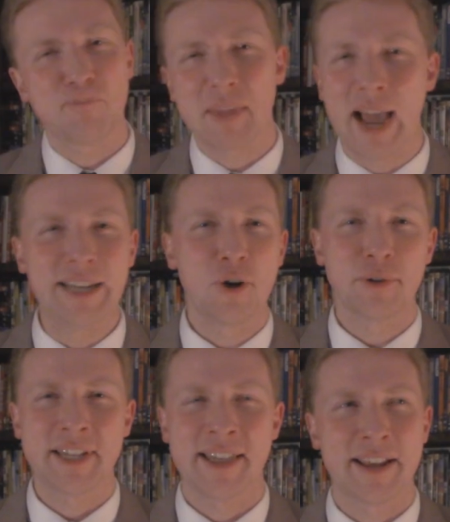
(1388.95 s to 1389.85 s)
I don't
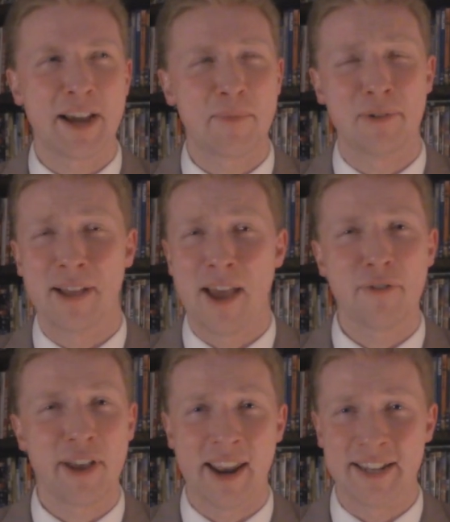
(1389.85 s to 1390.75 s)
see that couple
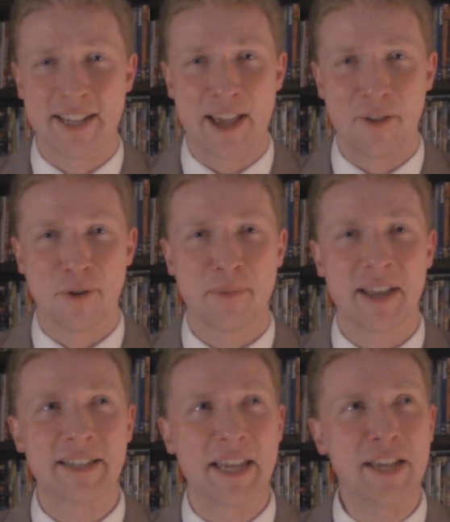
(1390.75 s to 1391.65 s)
ever getting together
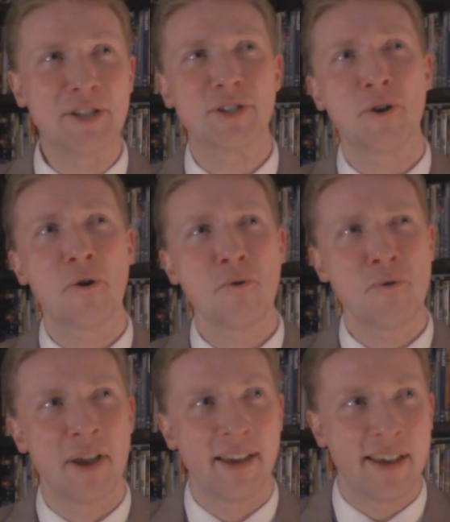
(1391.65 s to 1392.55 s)
because he's
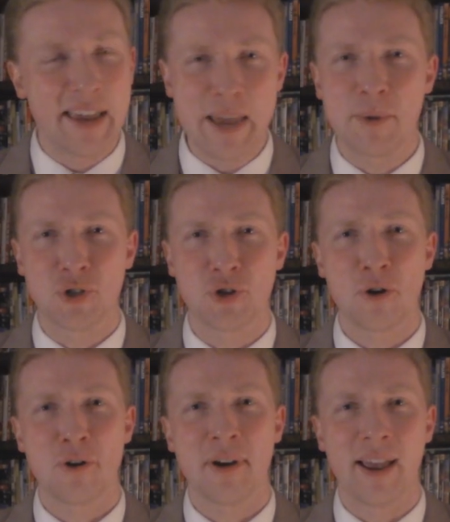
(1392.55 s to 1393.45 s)
so
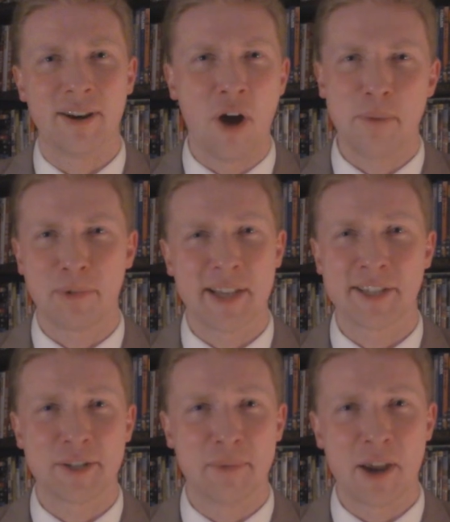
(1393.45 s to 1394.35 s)
immature and not
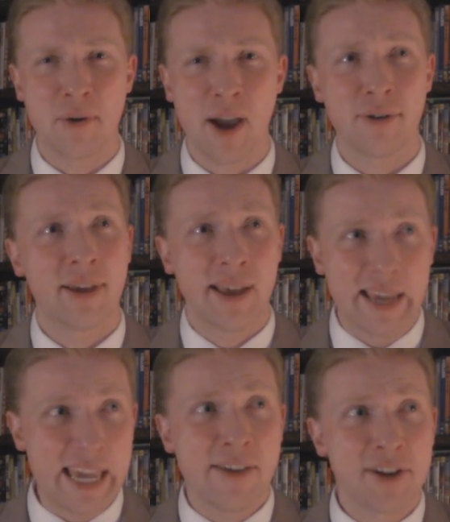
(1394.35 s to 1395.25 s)
pleasant to be around,
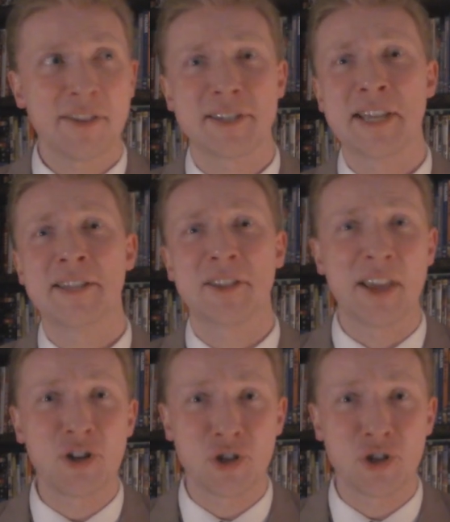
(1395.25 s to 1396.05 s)
even in the scenes that they